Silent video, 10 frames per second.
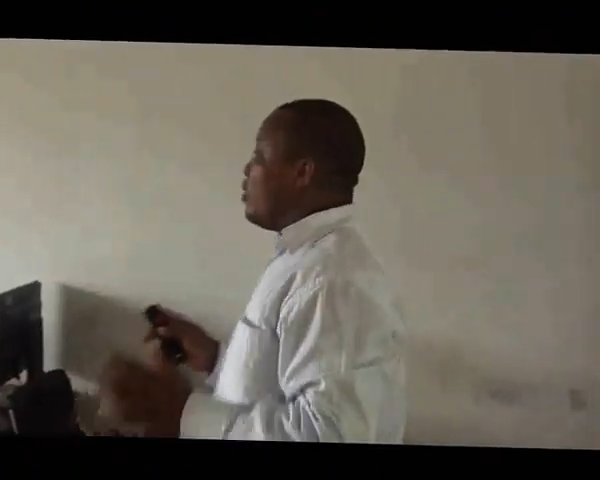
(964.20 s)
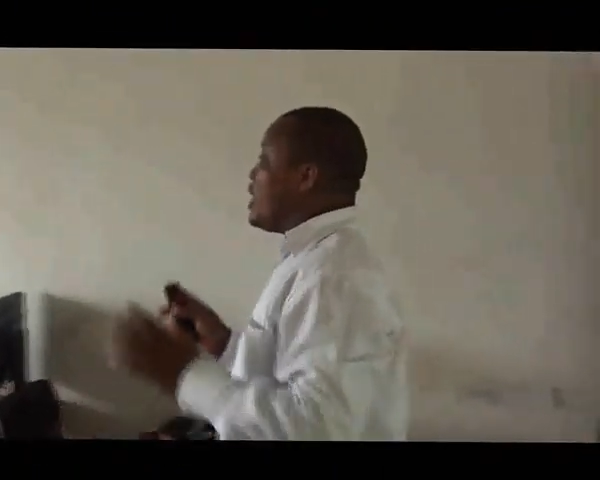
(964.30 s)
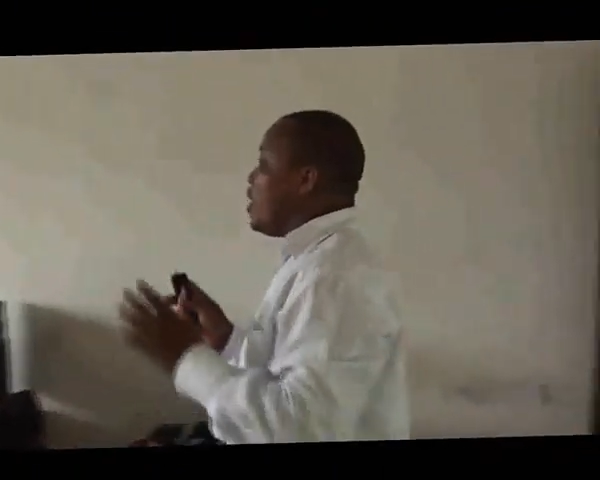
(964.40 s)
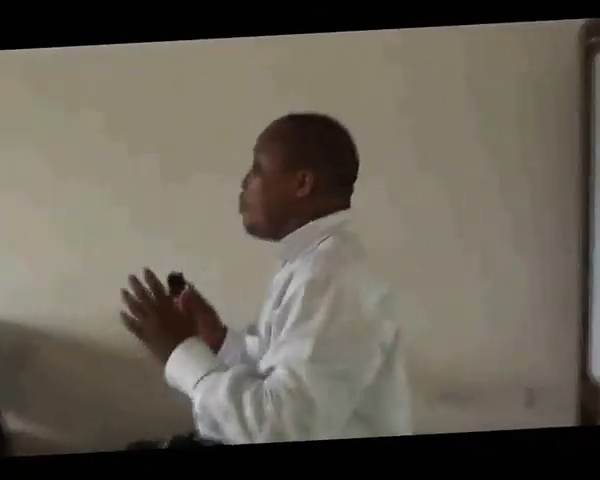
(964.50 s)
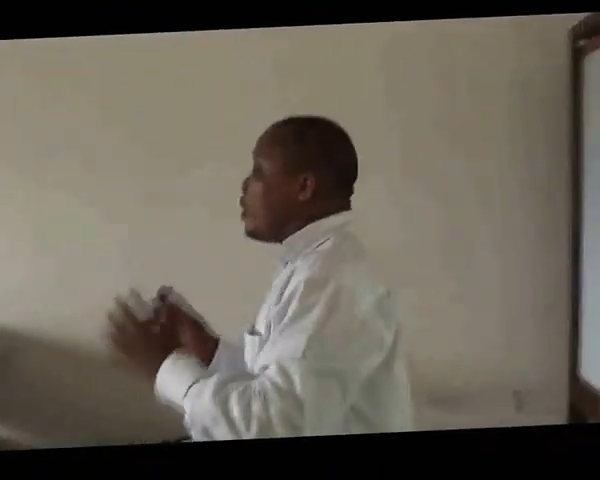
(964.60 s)
We
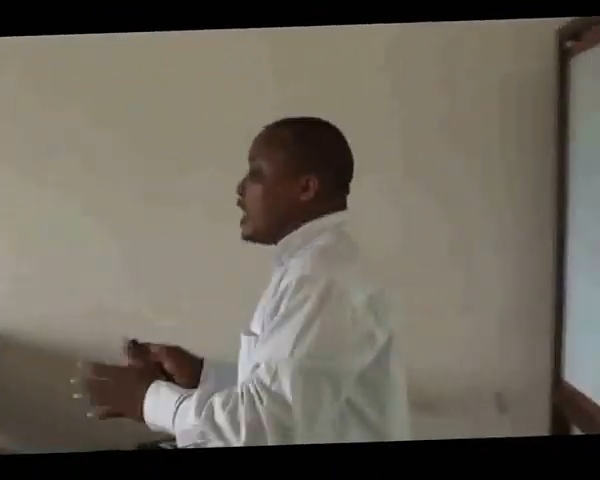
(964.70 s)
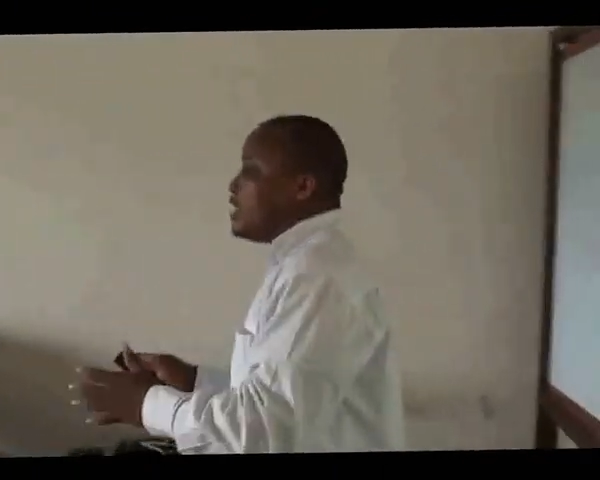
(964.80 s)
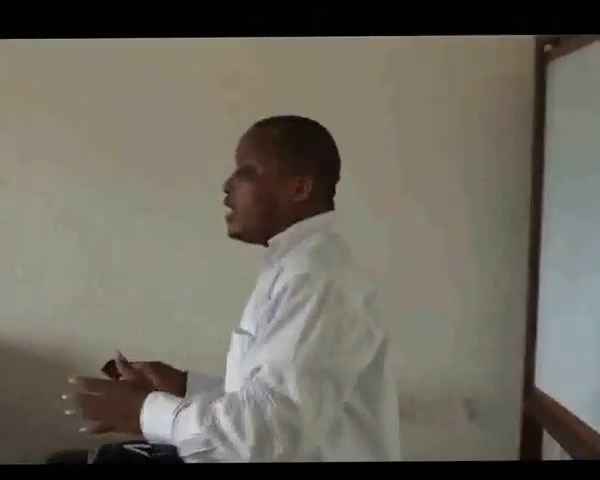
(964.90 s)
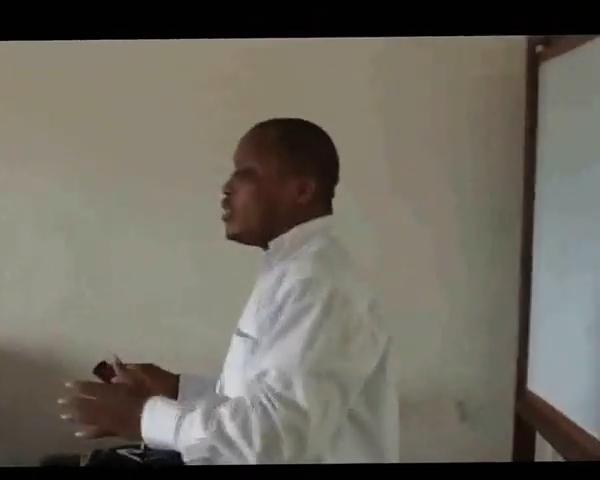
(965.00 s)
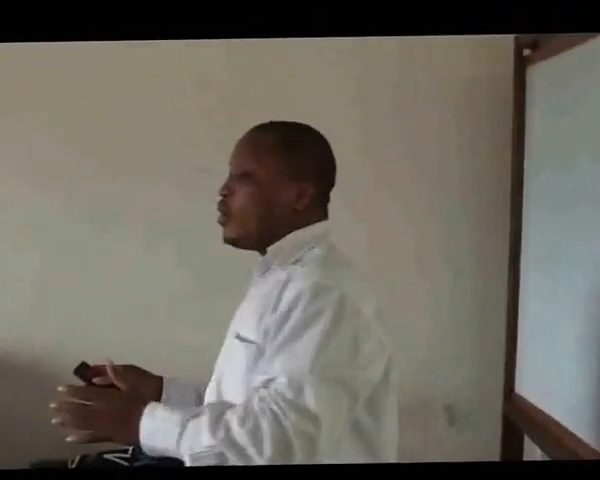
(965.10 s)
said
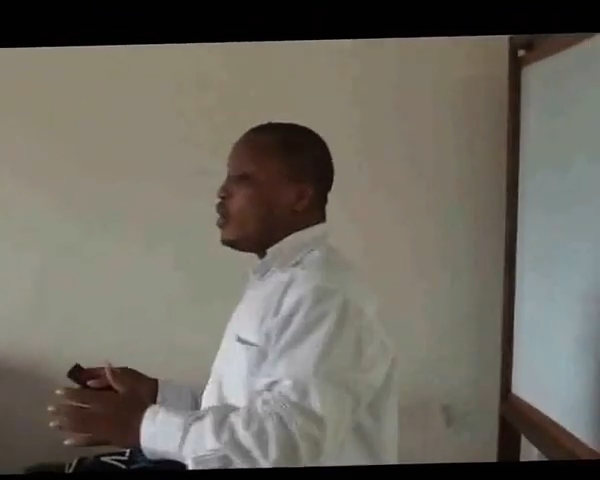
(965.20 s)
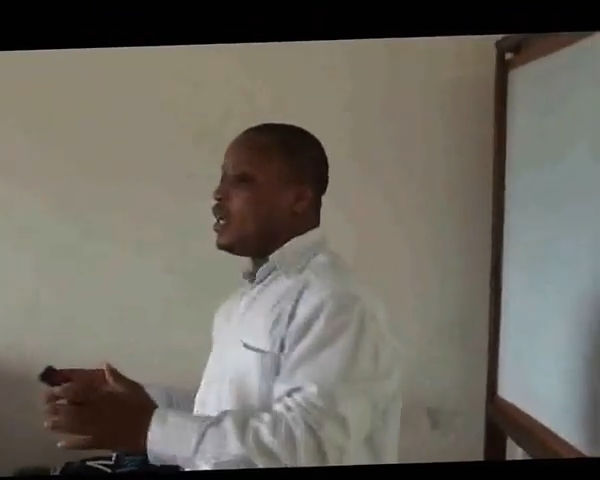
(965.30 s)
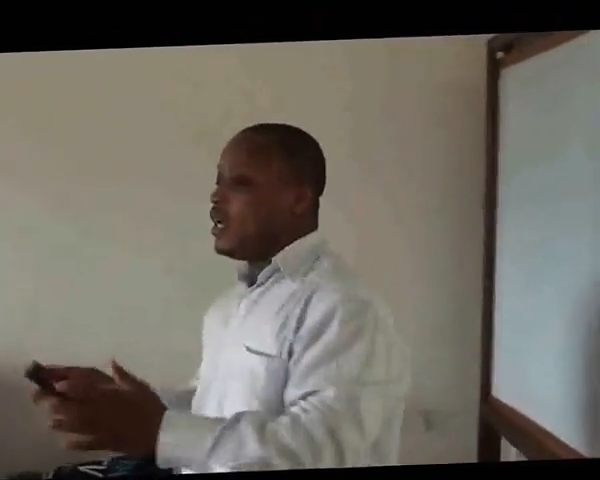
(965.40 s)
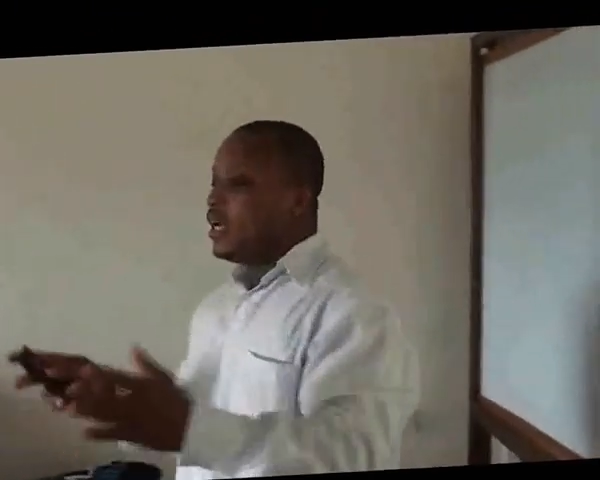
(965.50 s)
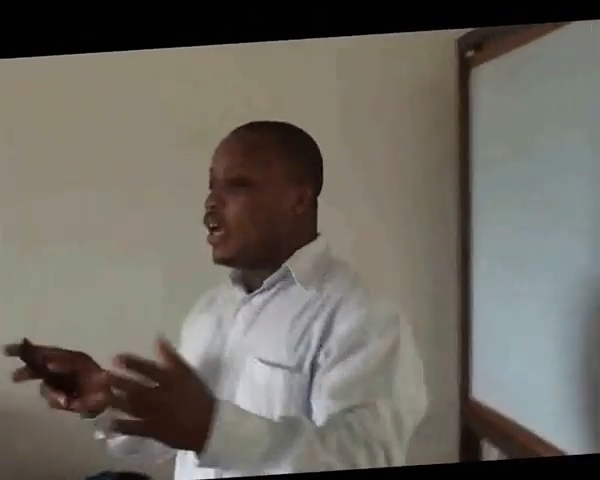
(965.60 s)
processing is what?
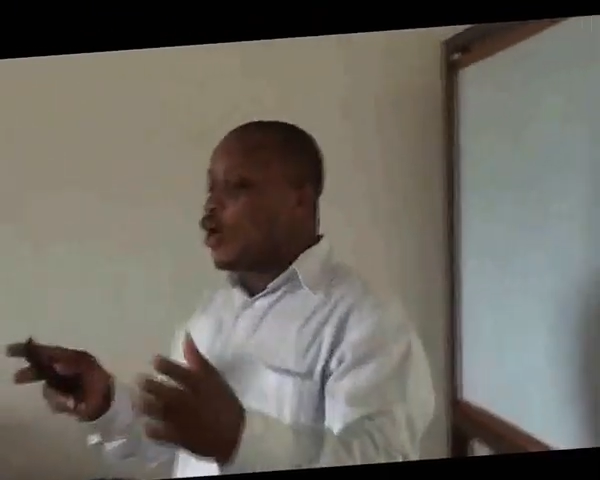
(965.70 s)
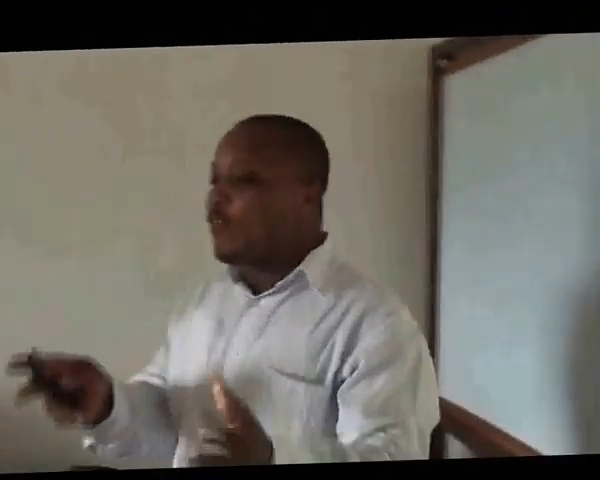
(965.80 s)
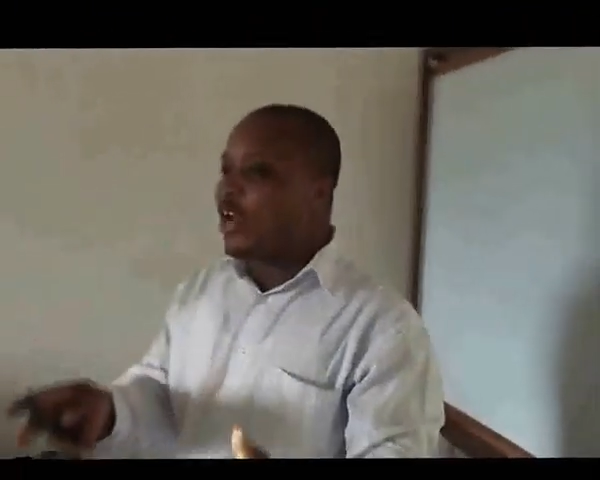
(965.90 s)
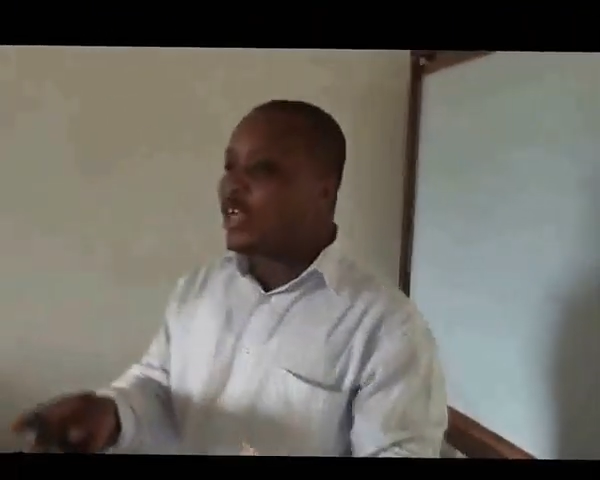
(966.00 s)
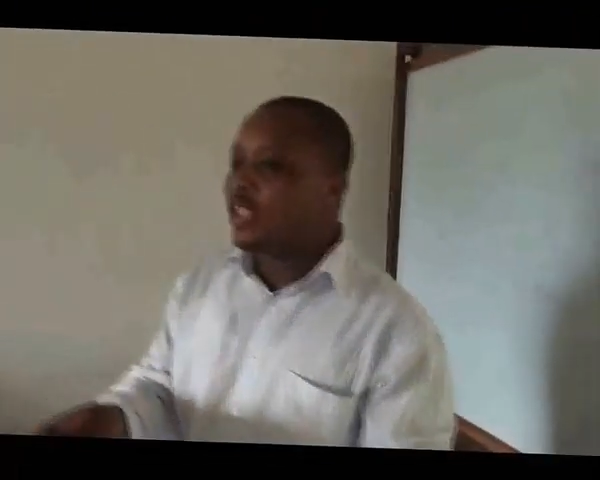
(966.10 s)
The
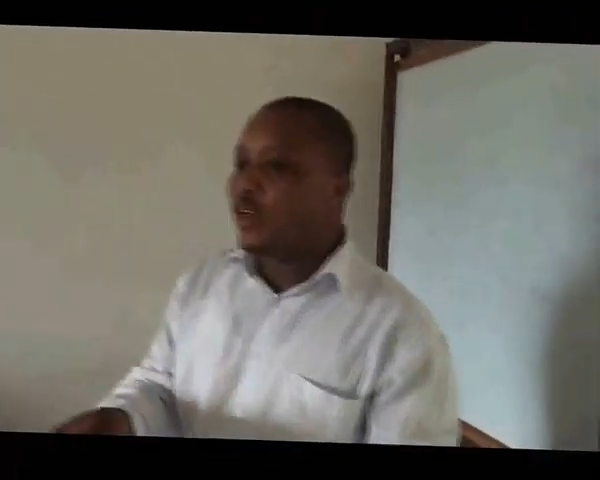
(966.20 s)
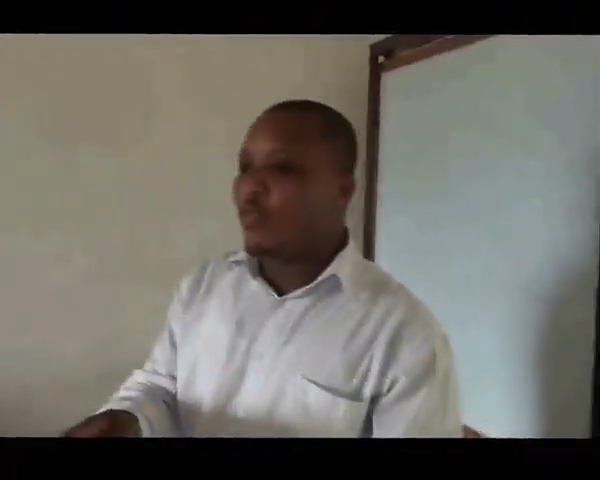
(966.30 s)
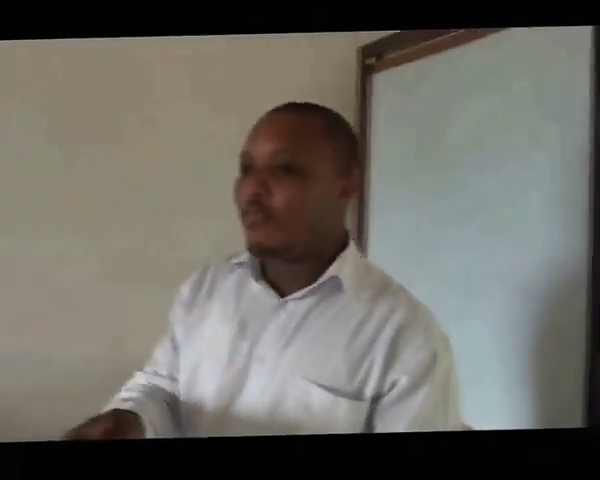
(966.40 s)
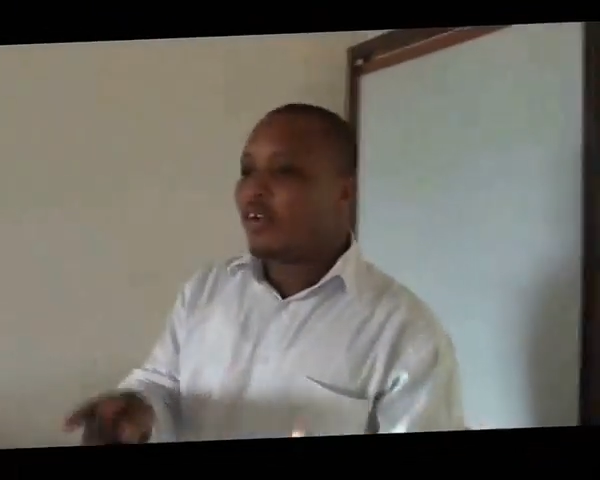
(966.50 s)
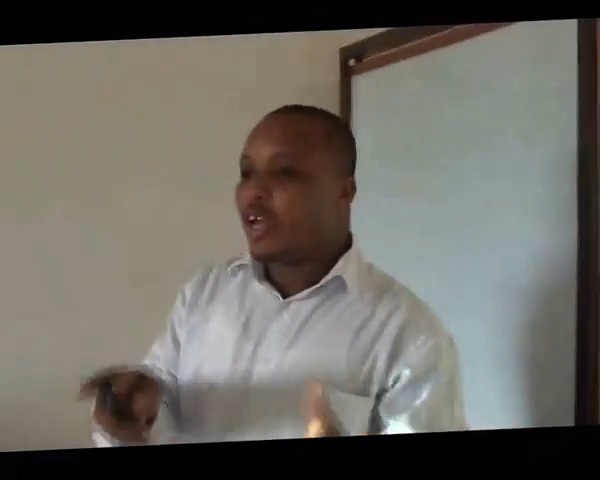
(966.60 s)
conversion of